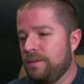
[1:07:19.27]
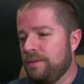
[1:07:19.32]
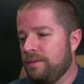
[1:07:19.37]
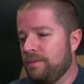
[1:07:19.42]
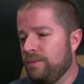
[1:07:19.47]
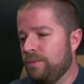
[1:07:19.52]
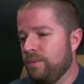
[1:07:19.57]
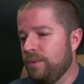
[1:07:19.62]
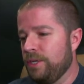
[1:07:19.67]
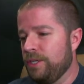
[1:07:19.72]

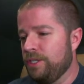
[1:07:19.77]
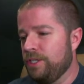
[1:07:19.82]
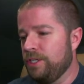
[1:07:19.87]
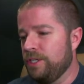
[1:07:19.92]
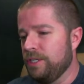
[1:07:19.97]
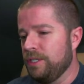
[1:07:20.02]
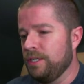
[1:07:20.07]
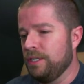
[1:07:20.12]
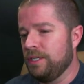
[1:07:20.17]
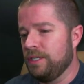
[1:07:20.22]
which
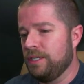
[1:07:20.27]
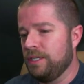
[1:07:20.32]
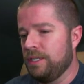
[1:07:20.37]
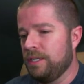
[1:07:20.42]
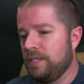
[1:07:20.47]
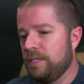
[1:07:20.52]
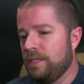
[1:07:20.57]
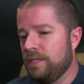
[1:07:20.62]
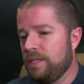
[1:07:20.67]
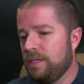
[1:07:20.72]
is
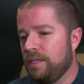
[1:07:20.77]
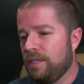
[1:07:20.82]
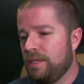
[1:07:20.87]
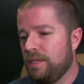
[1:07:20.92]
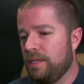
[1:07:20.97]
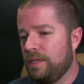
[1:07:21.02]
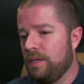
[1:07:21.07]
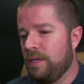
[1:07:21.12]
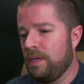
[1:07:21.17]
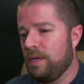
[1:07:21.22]

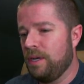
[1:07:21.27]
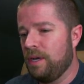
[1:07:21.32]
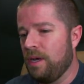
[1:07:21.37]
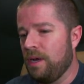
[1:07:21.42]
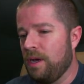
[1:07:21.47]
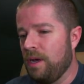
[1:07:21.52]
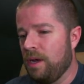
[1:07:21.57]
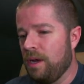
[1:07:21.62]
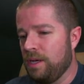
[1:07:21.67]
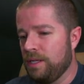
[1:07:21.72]

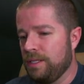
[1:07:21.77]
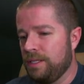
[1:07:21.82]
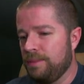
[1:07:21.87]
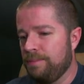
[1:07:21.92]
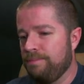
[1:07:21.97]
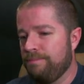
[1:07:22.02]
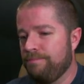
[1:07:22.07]
awesome.